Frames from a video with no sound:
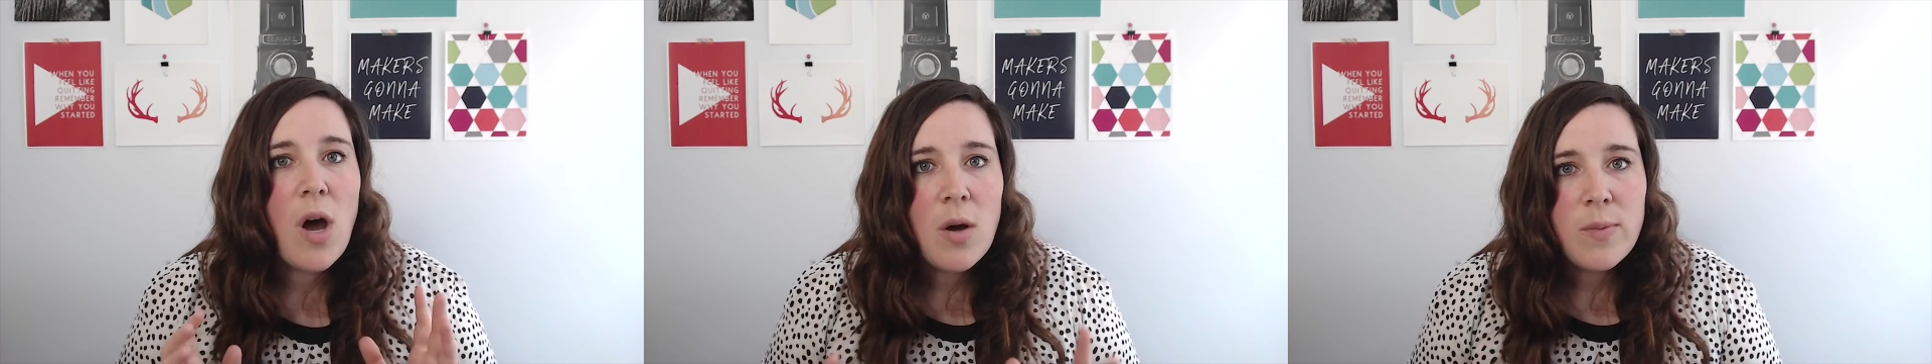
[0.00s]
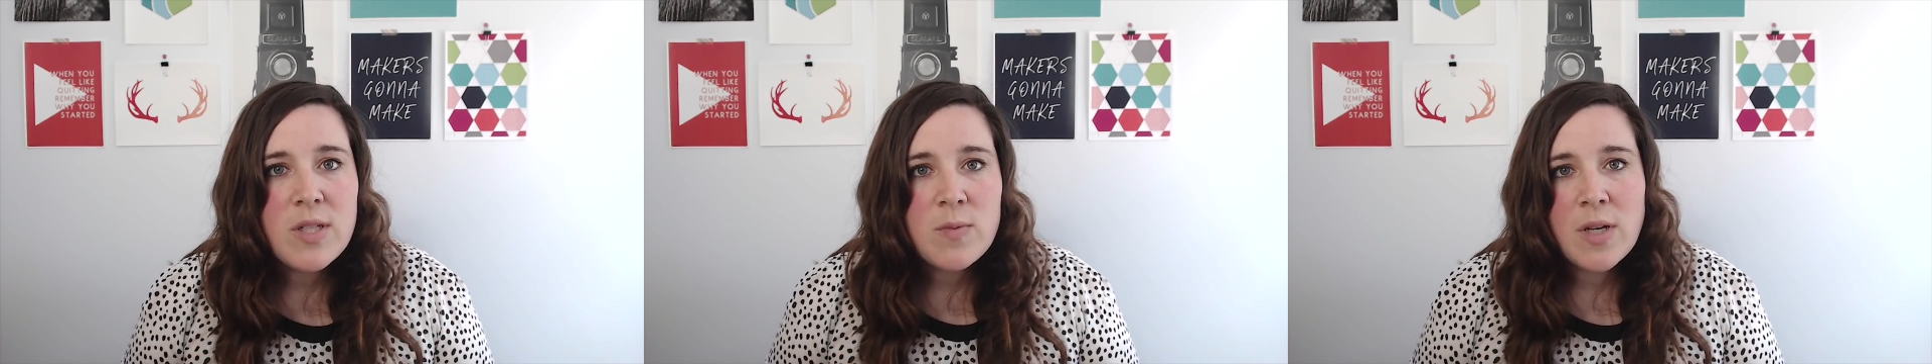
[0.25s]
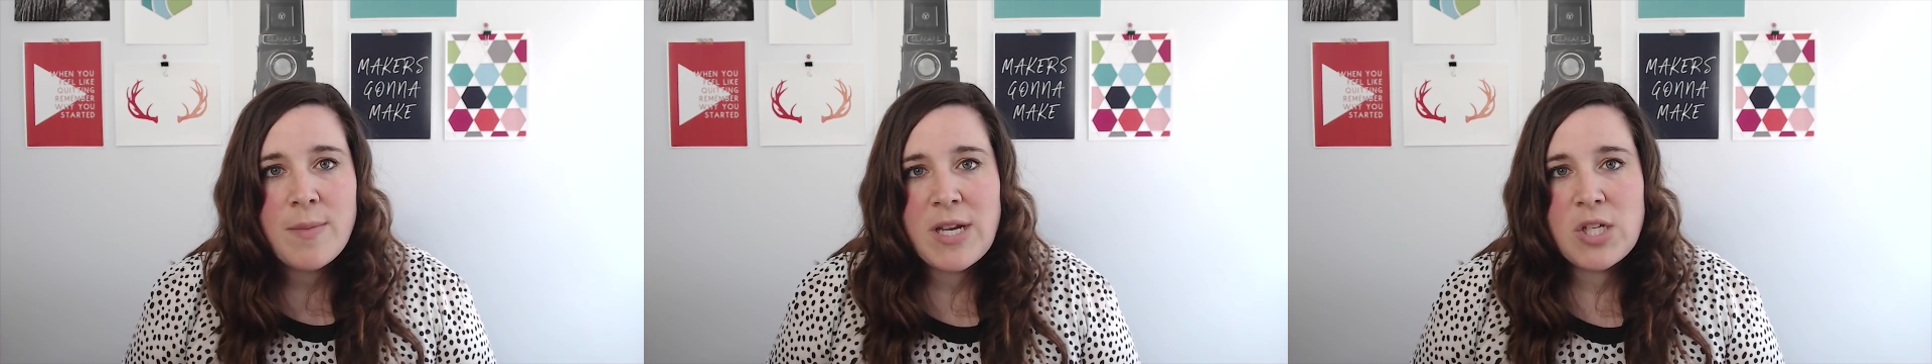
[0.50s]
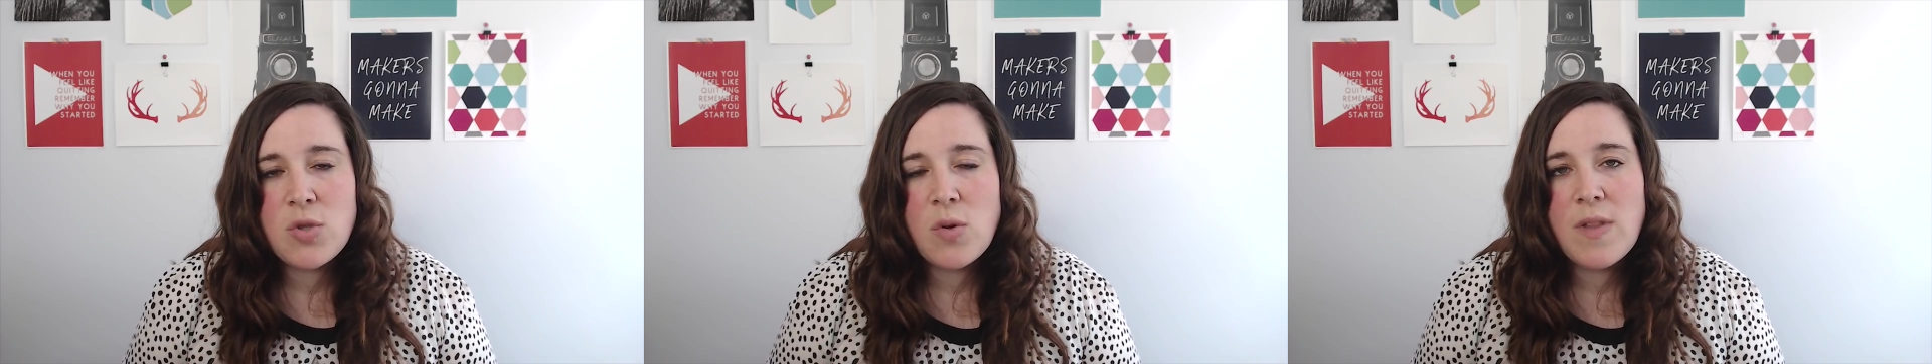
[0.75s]
always want to make
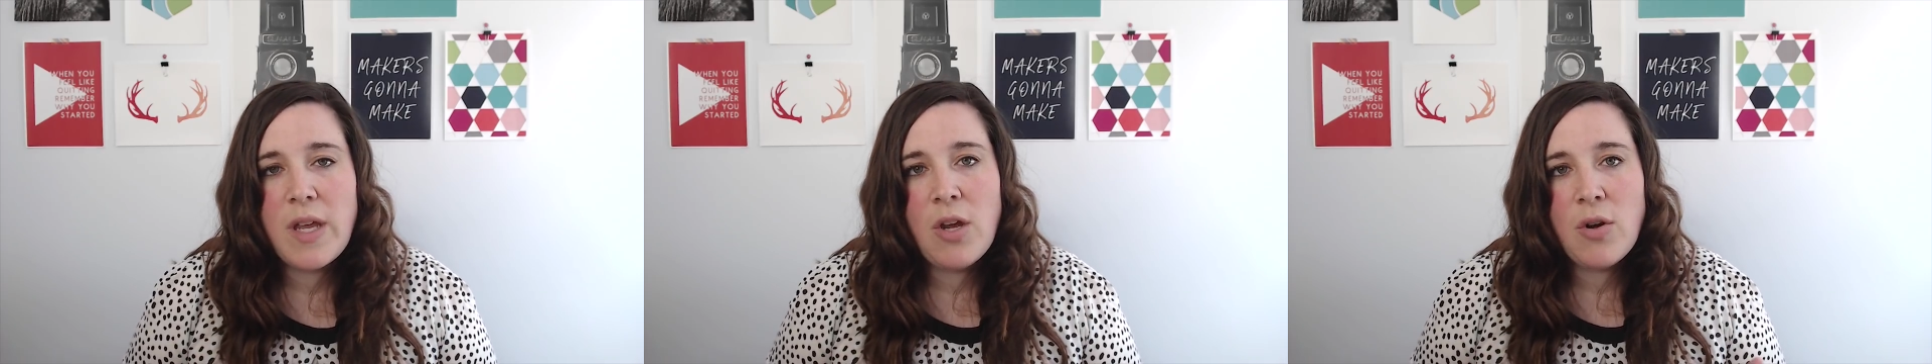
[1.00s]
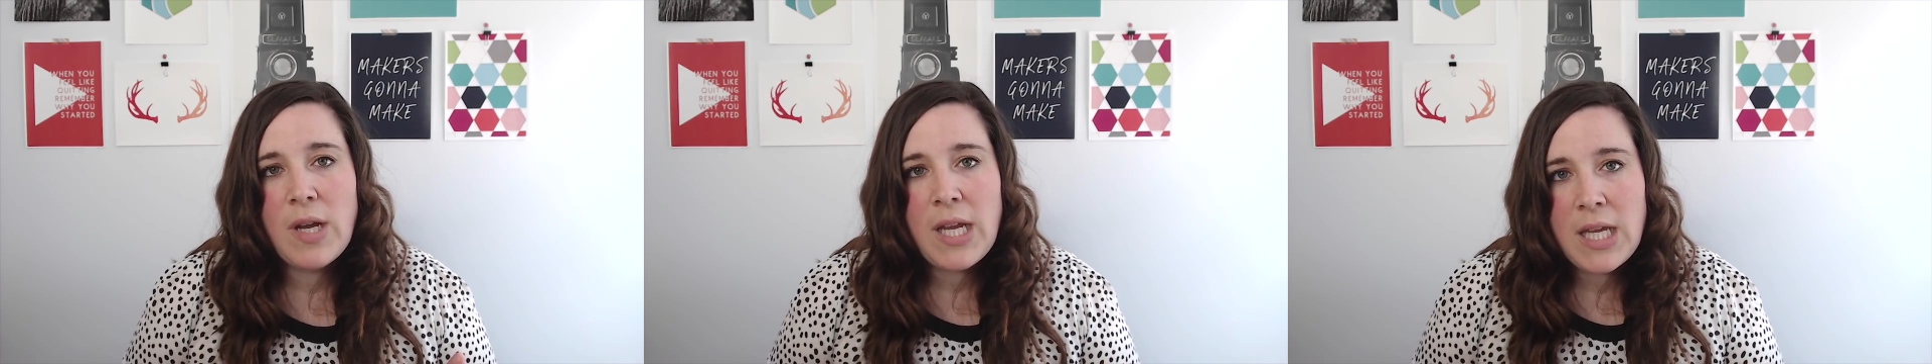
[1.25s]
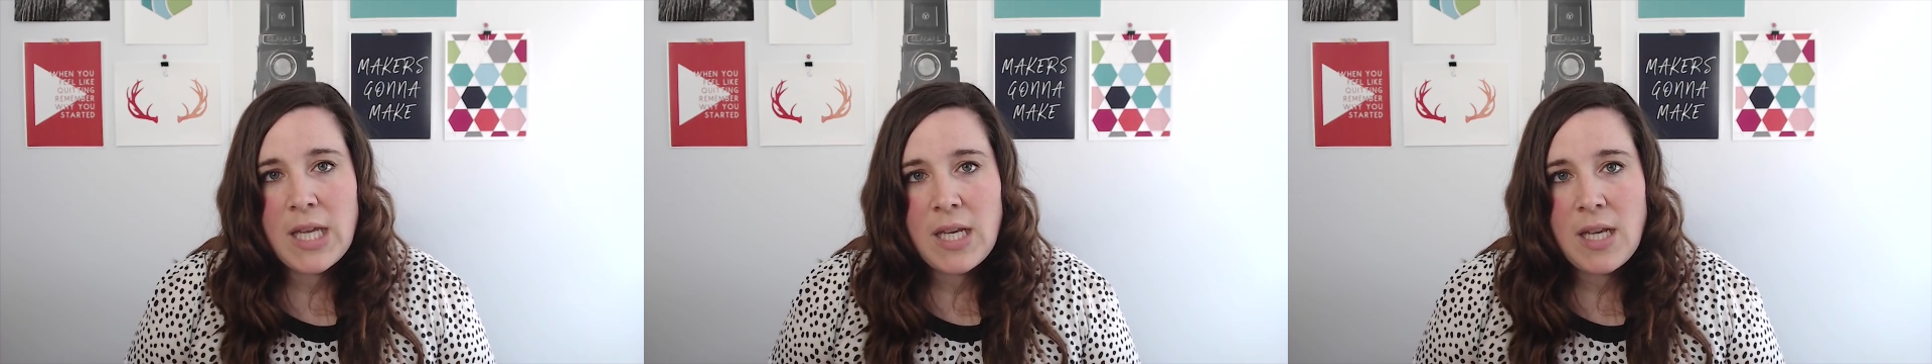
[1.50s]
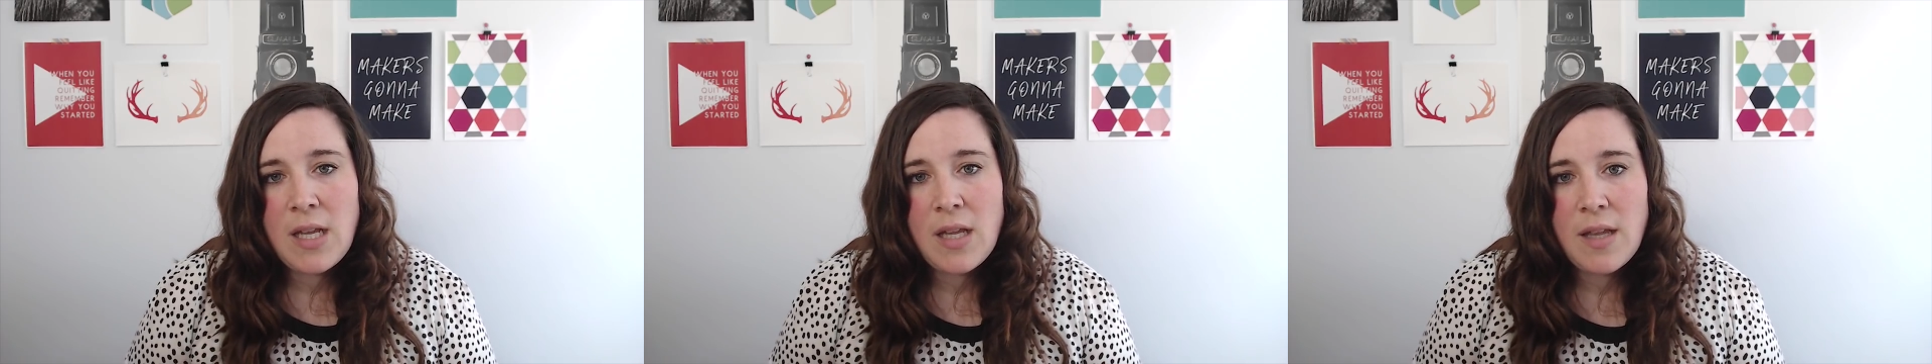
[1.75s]
sure that you're in